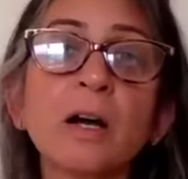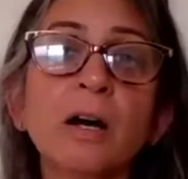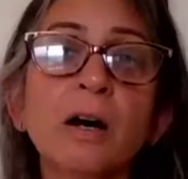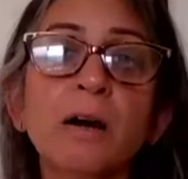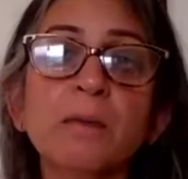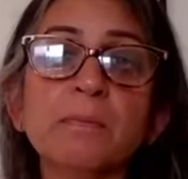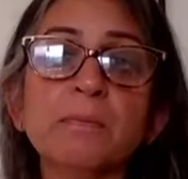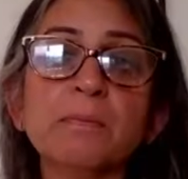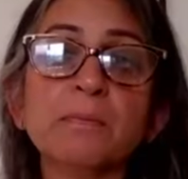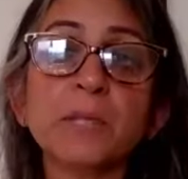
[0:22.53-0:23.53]
um,
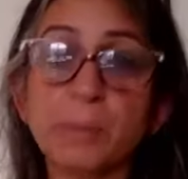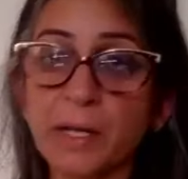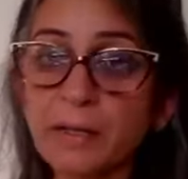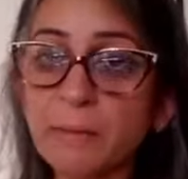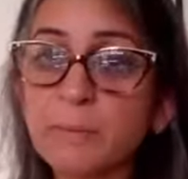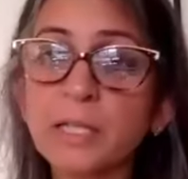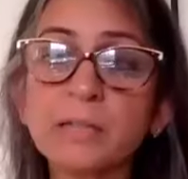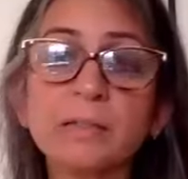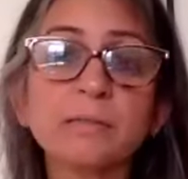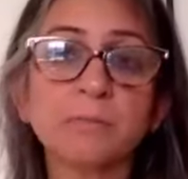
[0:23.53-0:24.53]
the pandemic,
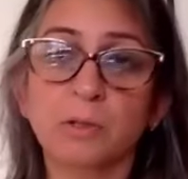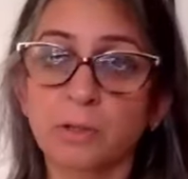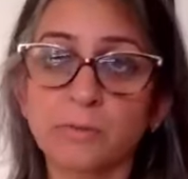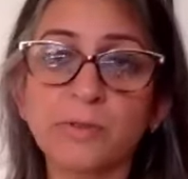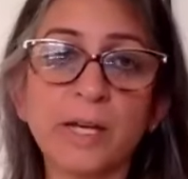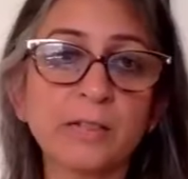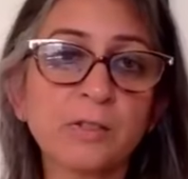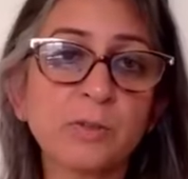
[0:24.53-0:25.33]
all of that.